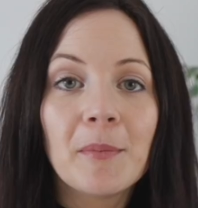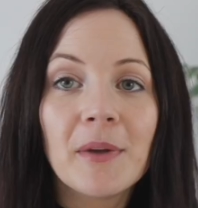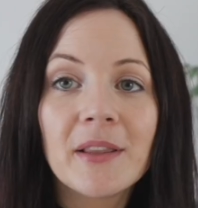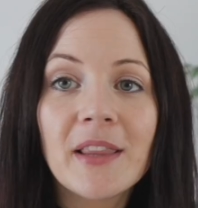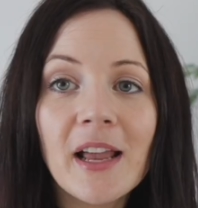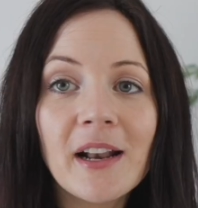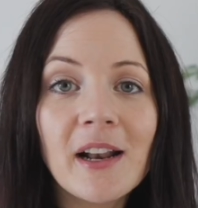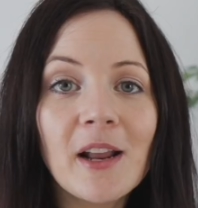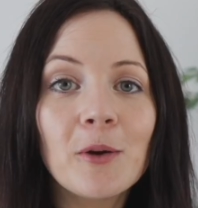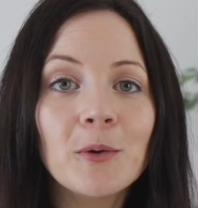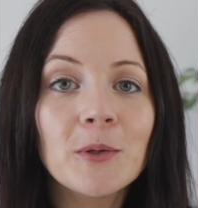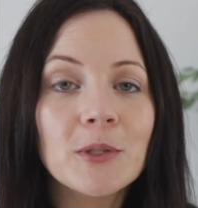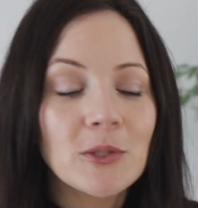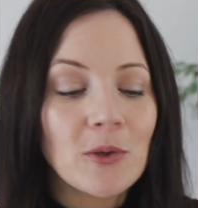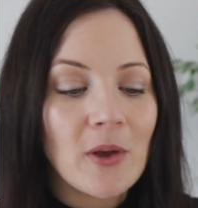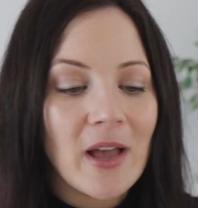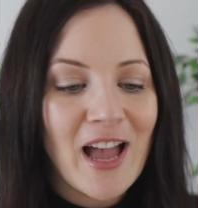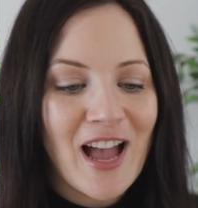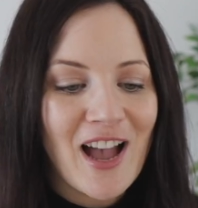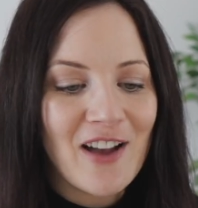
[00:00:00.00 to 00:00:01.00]
But then I
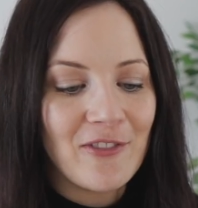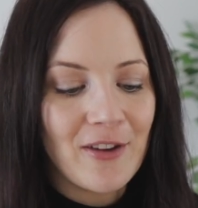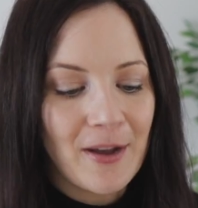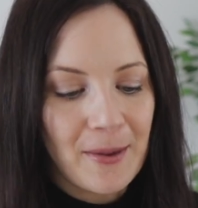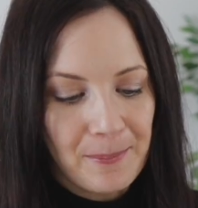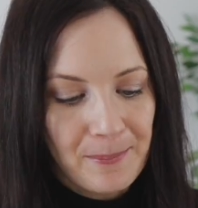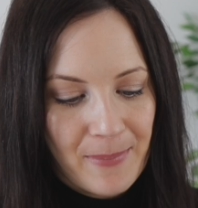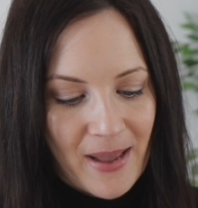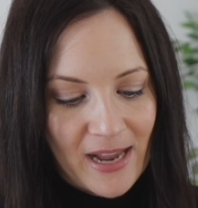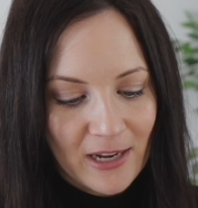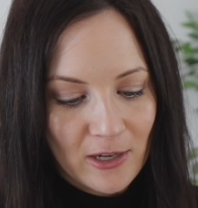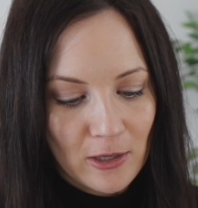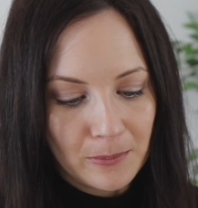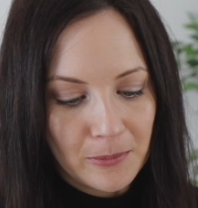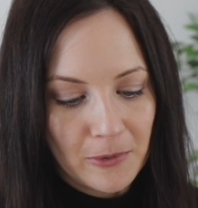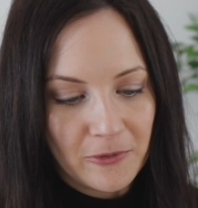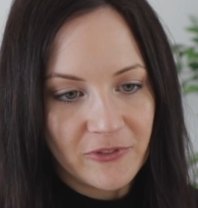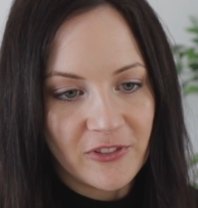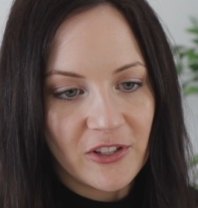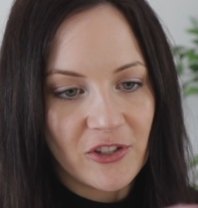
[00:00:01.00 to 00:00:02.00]
also have a
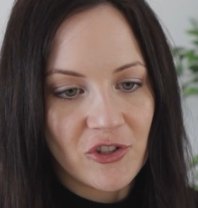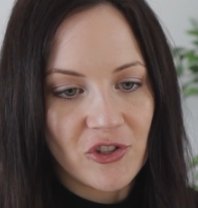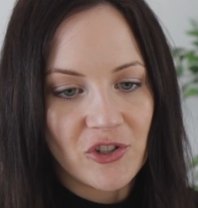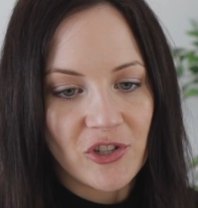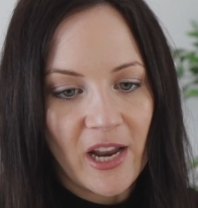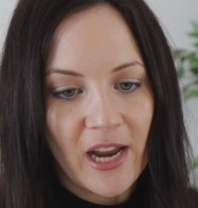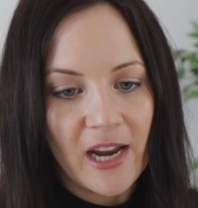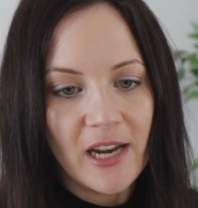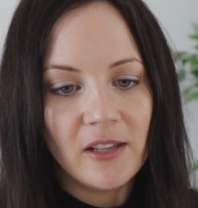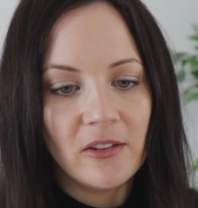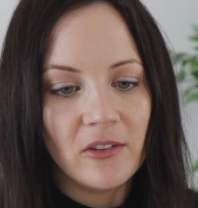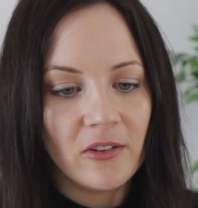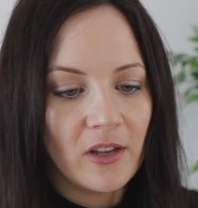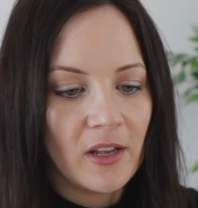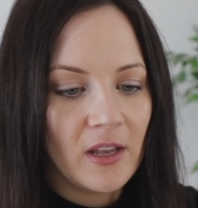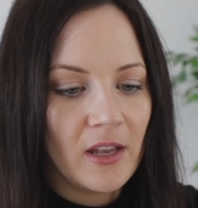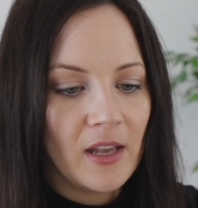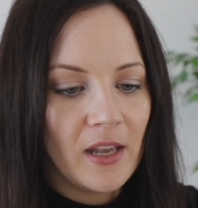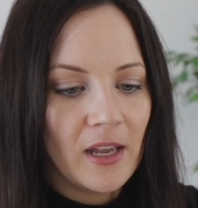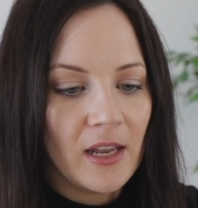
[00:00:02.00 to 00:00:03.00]
backup of this shade
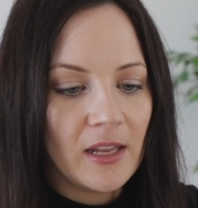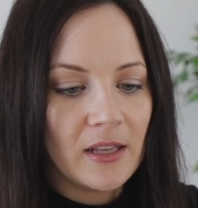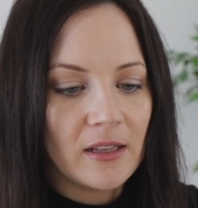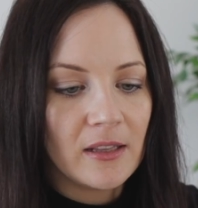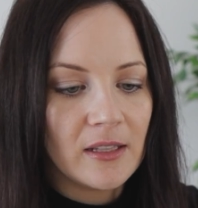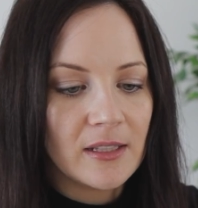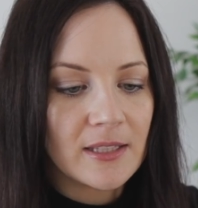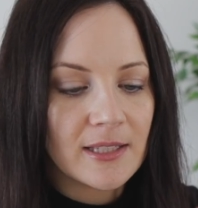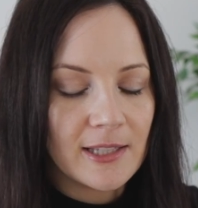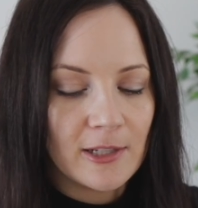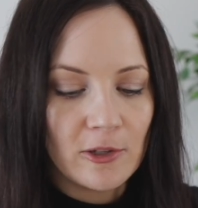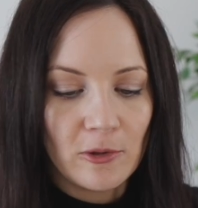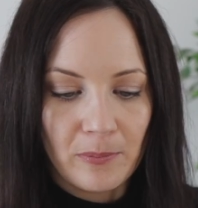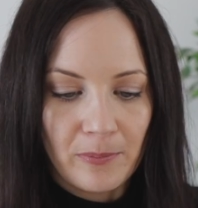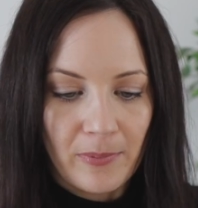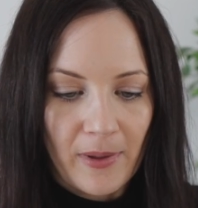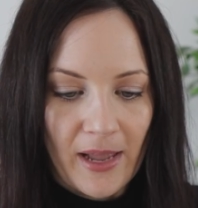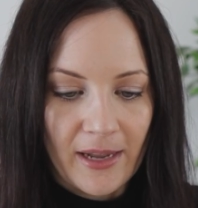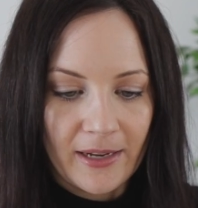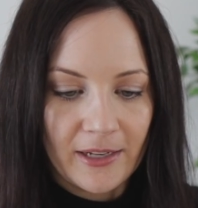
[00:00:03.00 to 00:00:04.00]
in this little
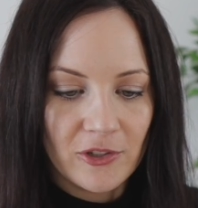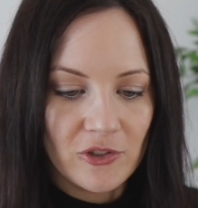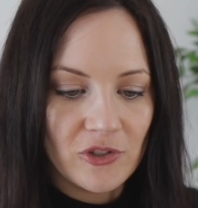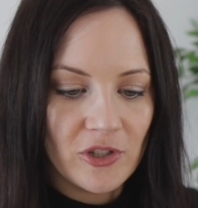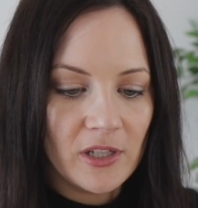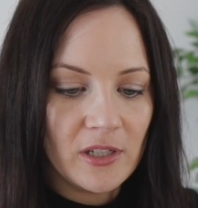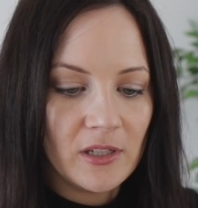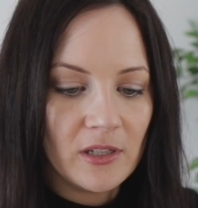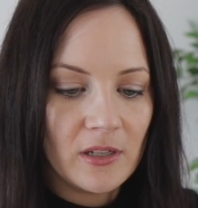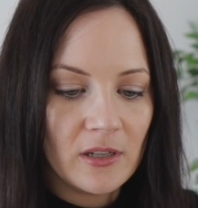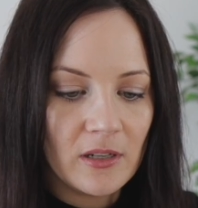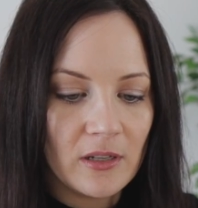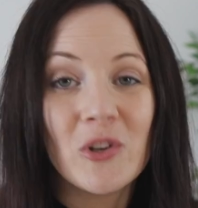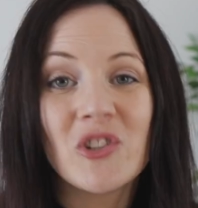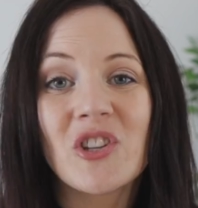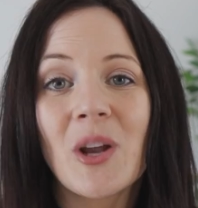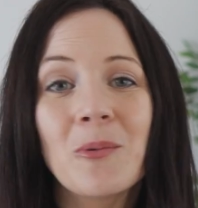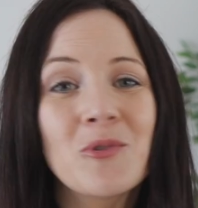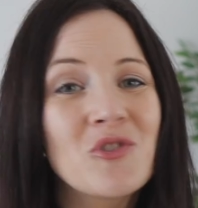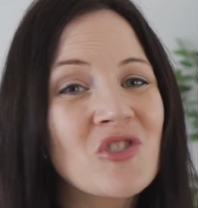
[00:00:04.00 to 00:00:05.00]
packaging,
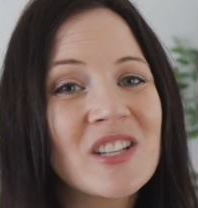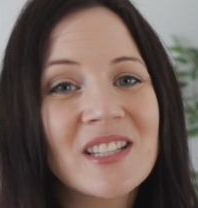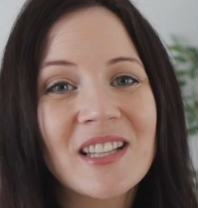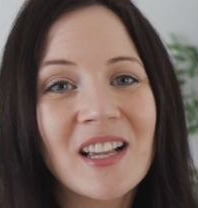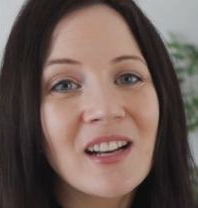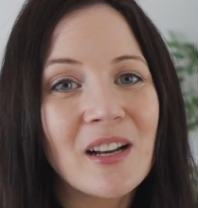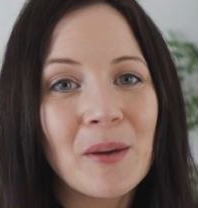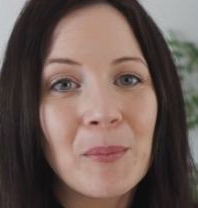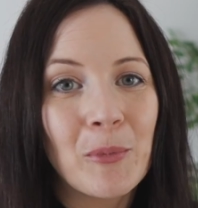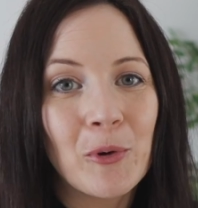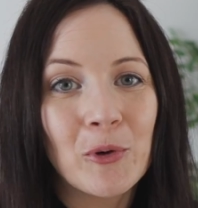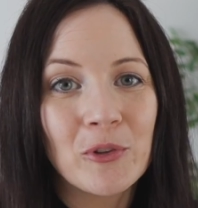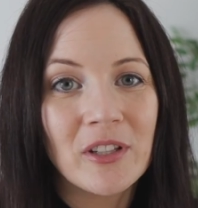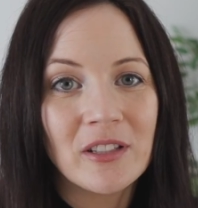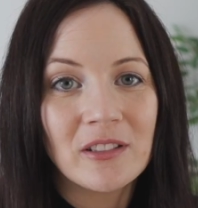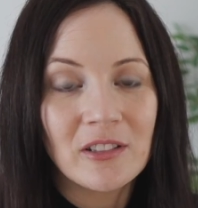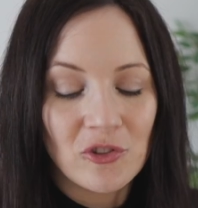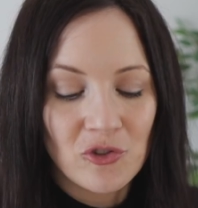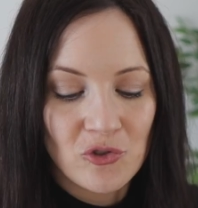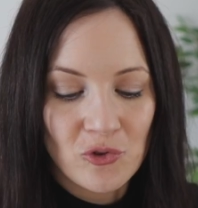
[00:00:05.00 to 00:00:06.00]
which I'm just gonna put
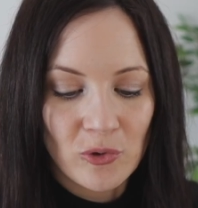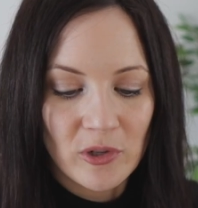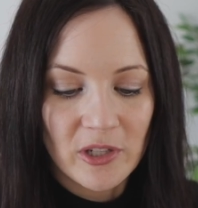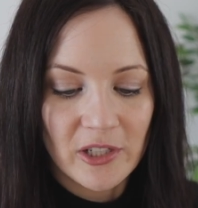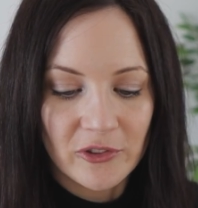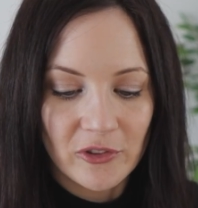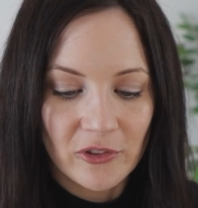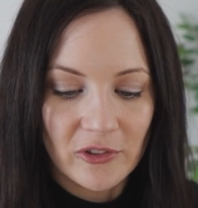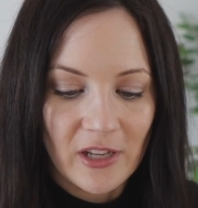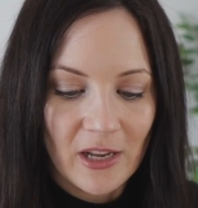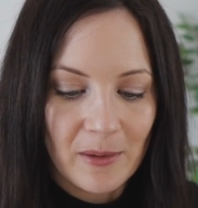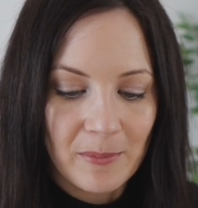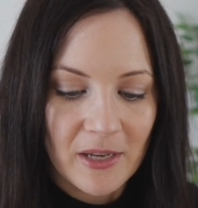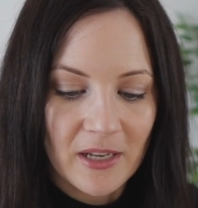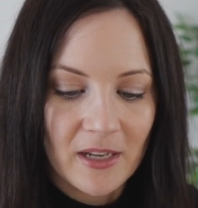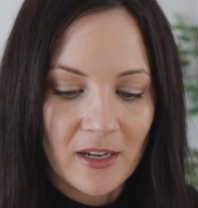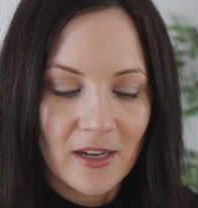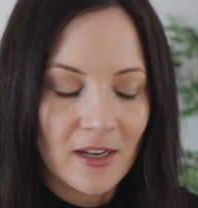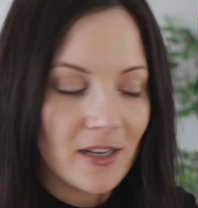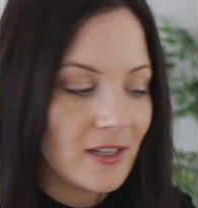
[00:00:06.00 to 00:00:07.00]
in the drawer today
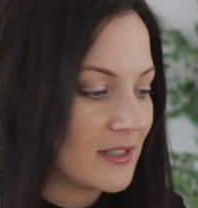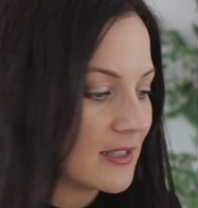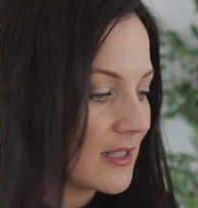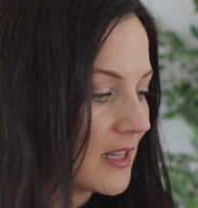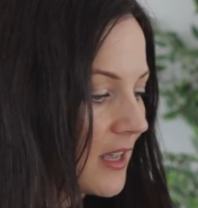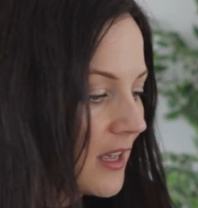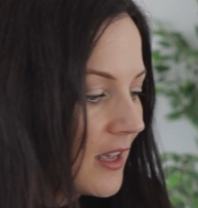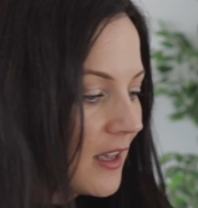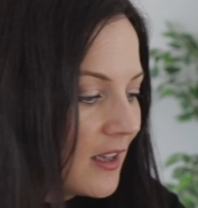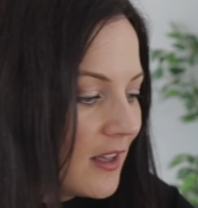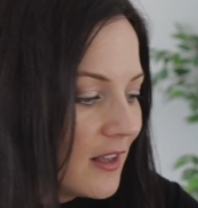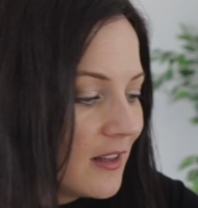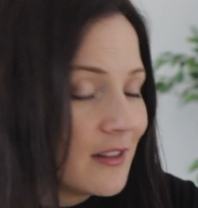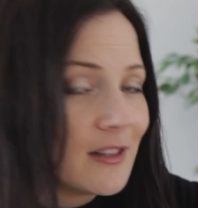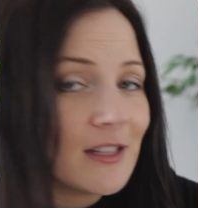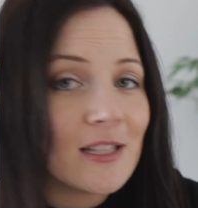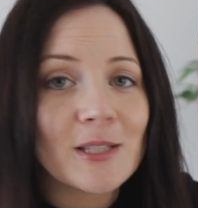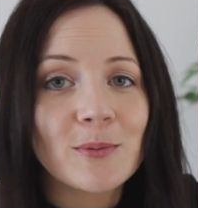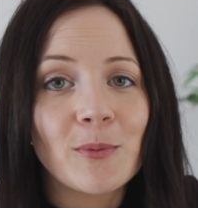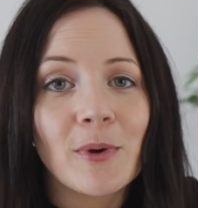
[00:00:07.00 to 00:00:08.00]
because
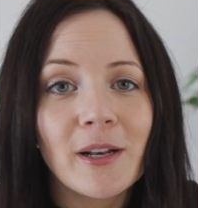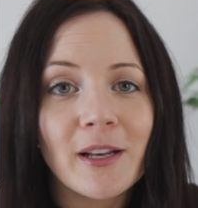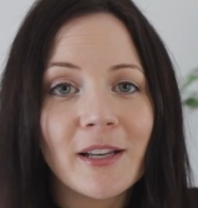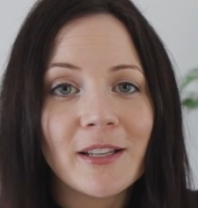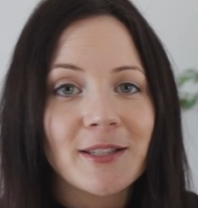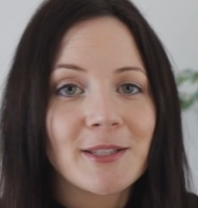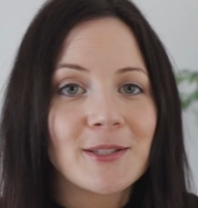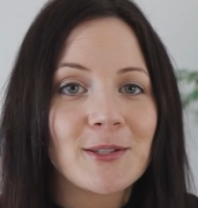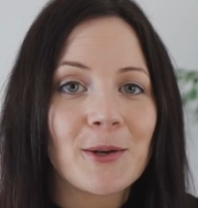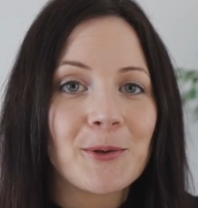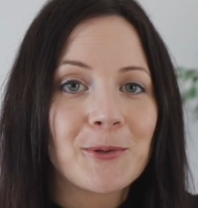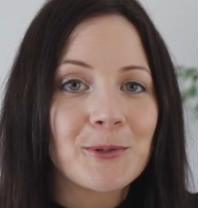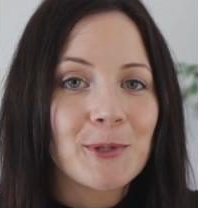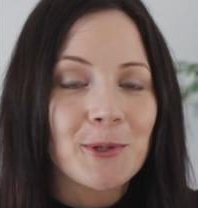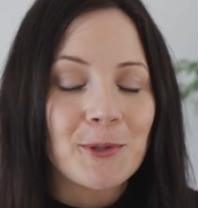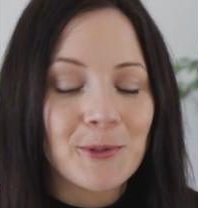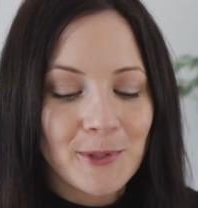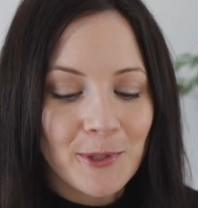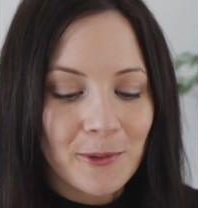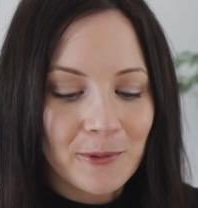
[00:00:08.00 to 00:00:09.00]
this one is
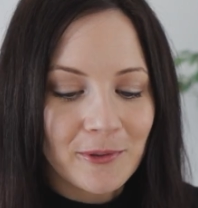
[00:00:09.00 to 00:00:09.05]
so